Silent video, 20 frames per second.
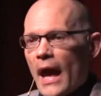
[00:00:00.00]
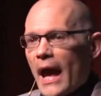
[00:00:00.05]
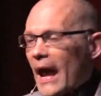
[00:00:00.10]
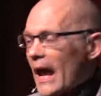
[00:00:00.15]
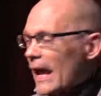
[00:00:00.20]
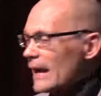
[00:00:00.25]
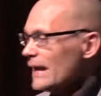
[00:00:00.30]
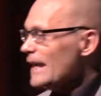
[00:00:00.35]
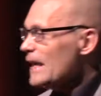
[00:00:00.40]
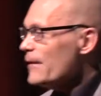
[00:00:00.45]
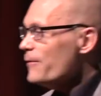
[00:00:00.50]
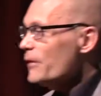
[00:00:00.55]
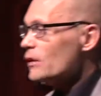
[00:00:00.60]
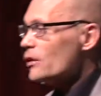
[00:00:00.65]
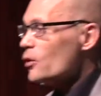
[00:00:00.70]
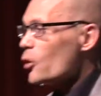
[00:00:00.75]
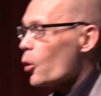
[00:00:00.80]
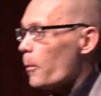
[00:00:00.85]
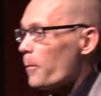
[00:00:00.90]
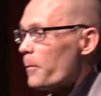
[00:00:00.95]
And even
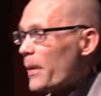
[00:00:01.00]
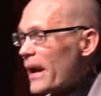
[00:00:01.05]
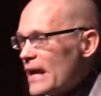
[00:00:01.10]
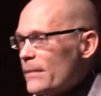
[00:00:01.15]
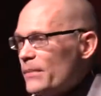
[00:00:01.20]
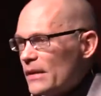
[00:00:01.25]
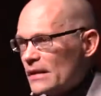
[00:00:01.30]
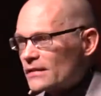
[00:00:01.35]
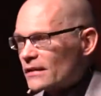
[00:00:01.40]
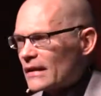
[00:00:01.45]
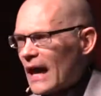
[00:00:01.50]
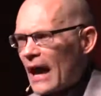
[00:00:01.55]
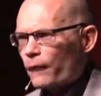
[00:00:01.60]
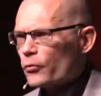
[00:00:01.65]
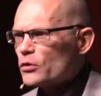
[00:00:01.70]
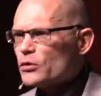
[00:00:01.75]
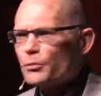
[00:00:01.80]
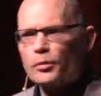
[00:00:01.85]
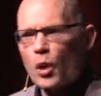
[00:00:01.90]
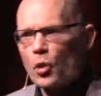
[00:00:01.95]
little babies
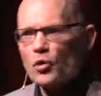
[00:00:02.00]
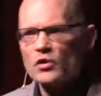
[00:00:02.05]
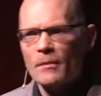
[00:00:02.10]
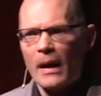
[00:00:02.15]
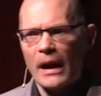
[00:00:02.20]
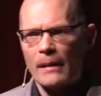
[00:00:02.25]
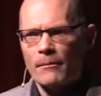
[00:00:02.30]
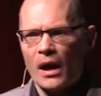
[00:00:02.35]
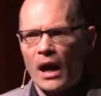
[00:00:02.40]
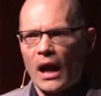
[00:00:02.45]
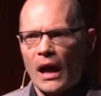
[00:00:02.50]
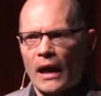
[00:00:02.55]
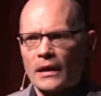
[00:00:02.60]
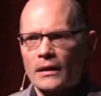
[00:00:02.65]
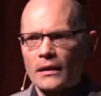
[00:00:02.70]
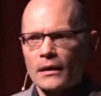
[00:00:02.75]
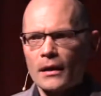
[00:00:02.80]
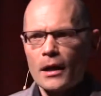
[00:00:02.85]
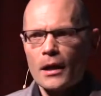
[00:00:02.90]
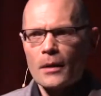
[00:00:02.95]
laugh, which blows my mind.
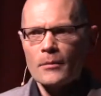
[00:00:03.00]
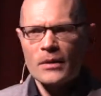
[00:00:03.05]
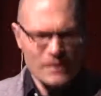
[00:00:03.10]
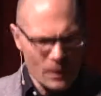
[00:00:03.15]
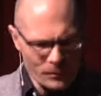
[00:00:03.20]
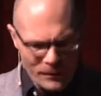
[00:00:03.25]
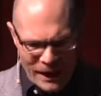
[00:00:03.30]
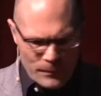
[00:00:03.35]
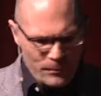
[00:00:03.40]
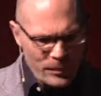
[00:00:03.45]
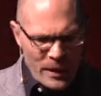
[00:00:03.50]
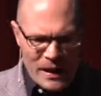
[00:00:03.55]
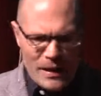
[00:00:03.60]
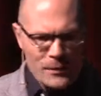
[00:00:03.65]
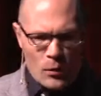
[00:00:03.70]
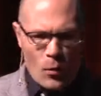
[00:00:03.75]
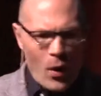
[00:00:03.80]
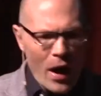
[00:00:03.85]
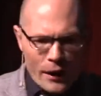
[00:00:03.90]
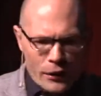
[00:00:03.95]
Because I'm like,
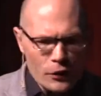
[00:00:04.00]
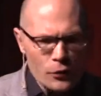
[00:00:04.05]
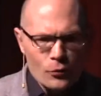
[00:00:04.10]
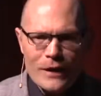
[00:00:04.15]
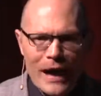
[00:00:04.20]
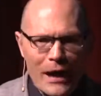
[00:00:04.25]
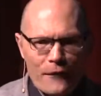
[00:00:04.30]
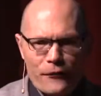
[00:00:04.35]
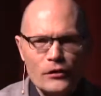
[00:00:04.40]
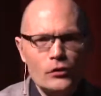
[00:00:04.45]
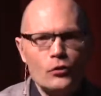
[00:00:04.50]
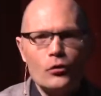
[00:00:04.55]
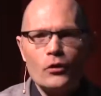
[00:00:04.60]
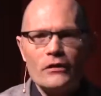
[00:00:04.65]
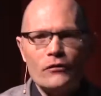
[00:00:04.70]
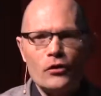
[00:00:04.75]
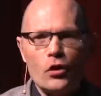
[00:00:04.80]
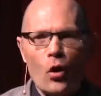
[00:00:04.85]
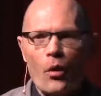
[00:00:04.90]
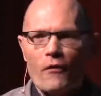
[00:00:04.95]
baby, why are you laughing? You don't
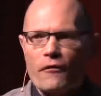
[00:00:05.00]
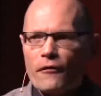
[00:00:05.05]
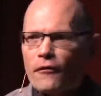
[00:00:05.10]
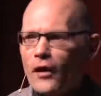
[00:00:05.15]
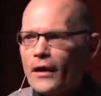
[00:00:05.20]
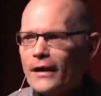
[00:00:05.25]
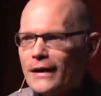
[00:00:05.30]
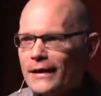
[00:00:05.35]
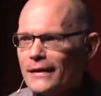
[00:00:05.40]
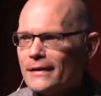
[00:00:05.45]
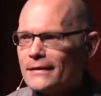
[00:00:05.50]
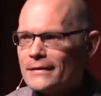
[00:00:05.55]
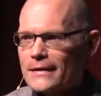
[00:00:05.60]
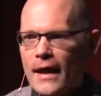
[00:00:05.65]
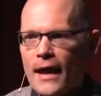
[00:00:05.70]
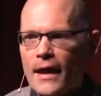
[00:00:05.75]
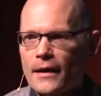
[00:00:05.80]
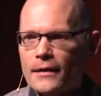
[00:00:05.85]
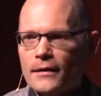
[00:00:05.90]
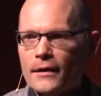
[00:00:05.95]
even know what funny is
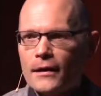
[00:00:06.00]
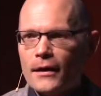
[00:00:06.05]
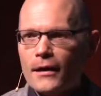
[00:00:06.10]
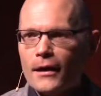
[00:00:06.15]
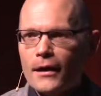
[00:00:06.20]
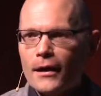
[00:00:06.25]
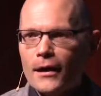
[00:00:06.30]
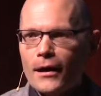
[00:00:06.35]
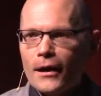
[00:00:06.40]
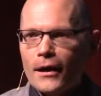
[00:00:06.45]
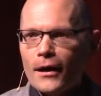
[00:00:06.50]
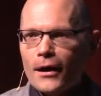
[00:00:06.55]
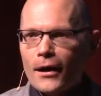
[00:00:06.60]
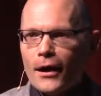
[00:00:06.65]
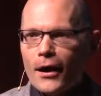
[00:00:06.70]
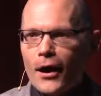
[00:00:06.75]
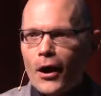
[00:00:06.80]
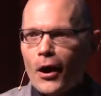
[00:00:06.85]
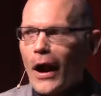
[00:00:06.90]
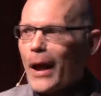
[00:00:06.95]
yet.
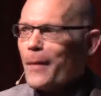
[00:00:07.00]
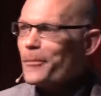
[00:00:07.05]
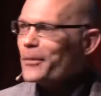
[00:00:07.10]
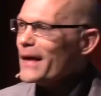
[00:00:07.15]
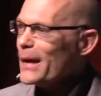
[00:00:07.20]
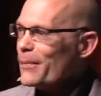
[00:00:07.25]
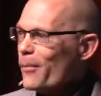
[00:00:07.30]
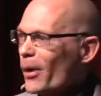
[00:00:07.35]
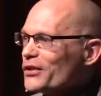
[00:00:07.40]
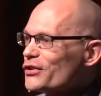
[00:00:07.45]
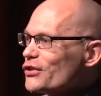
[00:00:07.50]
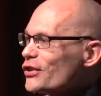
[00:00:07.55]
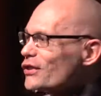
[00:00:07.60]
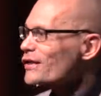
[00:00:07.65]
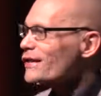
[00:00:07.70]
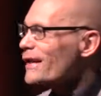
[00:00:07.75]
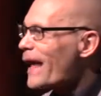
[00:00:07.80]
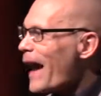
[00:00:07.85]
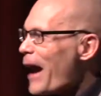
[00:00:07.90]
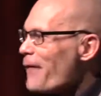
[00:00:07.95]
Right? But they must
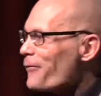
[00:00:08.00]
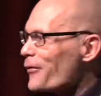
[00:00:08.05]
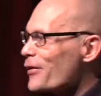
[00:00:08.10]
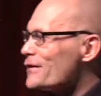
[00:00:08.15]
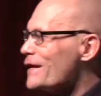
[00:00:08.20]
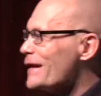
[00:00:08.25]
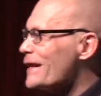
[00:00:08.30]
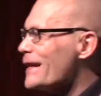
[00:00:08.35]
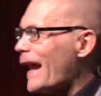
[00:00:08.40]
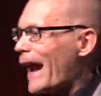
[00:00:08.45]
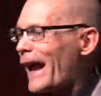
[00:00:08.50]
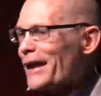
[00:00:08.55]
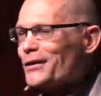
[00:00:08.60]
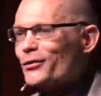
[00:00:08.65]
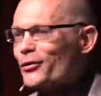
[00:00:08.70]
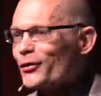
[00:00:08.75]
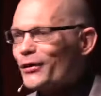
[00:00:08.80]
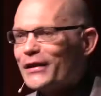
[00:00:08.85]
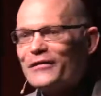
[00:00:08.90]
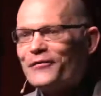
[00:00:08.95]
just laugh because it
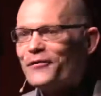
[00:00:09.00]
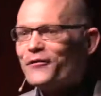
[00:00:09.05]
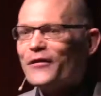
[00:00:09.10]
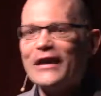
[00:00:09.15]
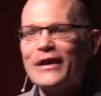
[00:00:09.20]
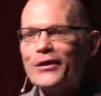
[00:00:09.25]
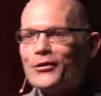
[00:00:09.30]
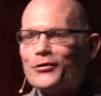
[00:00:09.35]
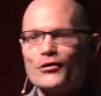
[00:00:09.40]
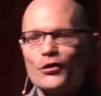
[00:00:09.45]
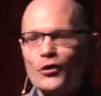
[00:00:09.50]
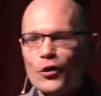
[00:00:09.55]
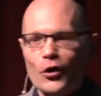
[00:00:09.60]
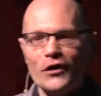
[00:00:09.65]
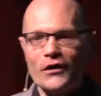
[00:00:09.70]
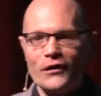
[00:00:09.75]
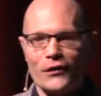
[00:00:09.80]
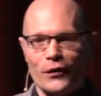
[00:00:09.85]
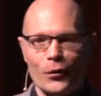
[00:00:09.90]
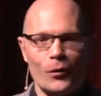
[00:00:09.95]
naturally feels
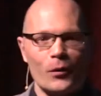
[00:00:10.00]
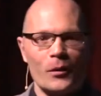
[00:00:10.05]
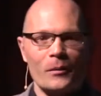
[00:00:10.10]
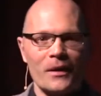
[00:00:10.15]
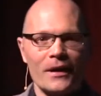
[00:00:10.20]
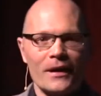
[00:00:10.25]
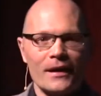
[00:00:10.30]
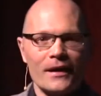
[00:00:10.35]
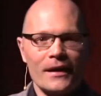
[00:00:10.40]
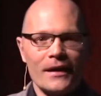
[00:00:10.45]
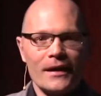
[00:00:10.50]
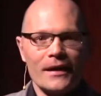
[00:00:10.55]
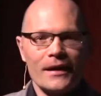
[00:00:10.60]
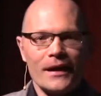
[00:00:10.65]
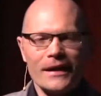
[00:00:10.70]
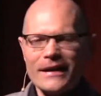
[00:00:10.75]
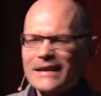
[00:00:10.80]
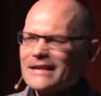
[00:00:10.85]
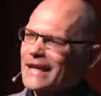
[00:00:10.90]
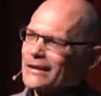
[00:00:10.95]
good to them.
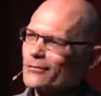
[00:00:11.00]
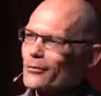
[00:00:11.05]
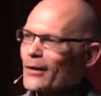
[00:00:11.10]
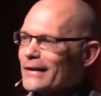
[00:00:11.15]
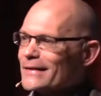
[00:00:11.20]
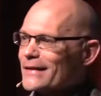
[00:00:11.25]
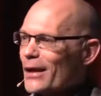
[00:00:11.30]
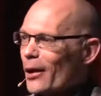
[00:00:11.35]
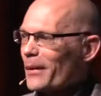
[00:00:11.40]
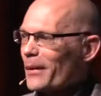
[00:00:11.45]
At least that's what I tell